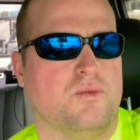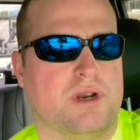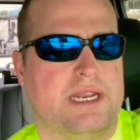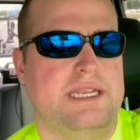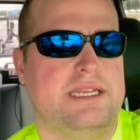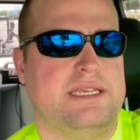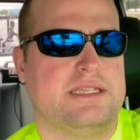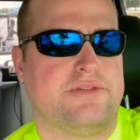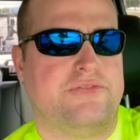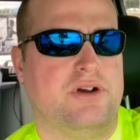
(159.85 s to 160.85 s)
what I did to get
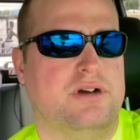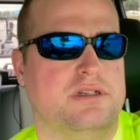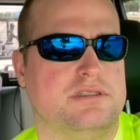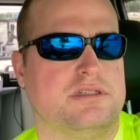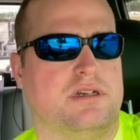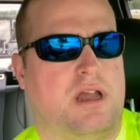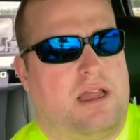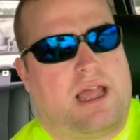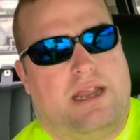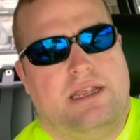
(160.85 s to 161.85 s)
the funds,
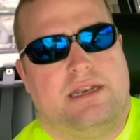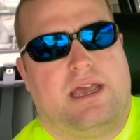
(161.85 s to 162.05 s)
I, I didn't.